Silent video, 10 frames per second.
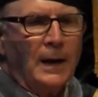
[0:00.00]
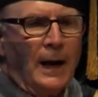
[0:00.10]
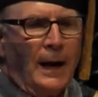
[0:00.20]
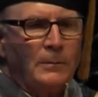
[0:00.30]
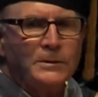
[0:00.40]

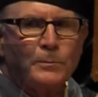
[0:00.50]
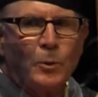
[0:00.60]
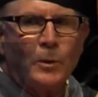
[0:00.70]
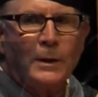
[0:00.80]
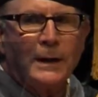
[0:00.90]
I was
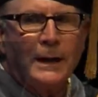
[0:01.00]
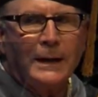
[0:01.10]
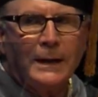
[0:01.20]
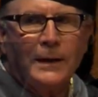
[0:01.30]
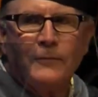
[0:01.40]
born
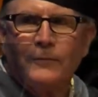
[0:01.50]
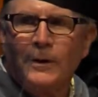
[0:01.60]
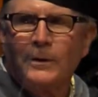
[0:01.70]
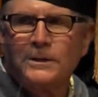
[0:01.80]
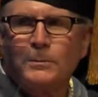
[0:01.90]
in a
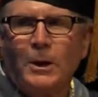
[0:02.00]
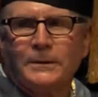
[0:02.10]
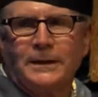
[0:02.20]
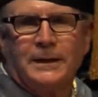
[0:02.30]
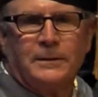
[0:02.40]
very small
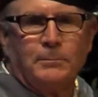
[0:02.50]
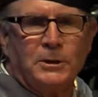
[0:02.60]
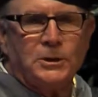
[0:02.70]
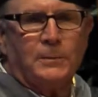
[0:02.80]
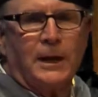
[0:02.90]
town,
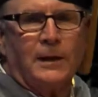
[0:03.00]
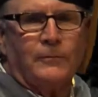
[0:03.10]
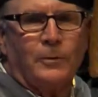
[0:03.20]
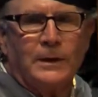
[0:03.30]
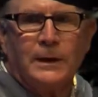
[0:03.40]
Bishop,
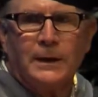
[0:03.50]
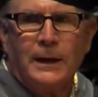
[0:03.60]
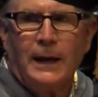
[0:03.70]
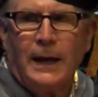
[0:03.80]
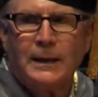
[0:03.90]
California,
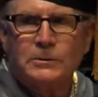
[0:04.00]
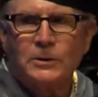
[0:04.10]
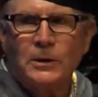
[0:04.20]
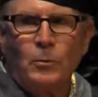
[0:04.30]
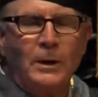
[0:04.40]
and there was
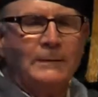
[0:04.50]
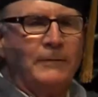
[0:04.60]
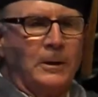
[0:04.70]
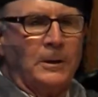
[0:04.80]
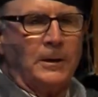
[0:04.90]
only one
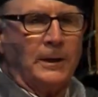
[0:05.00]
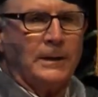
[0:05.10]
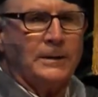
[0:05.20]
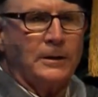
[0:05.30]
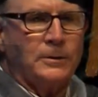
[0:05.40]

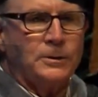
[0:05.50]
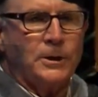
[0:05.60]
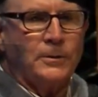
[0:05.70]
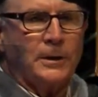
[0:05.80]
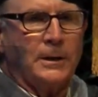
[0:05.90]
veterinarian, Dr.
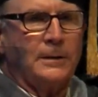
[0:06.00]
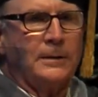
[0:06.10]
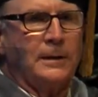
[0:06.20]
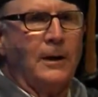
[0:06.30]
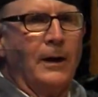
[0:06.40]
Joe Hurd.
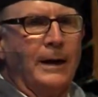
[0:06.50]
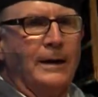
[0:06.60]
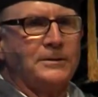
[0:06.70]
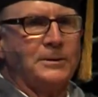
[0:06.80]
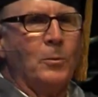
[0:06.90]

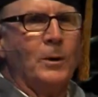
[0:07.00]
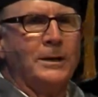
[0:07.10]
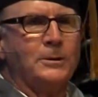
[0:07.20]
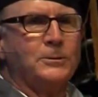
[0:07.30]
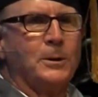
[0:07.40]
Someone
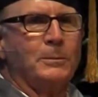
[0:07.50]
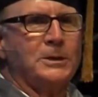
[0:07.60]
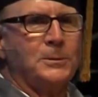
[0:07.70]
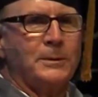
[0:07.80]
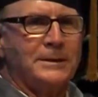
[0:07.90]
knows where
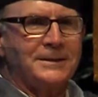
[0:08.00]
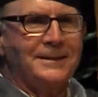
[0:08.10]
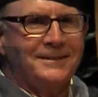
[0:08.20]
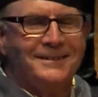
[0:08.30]
Bishop is.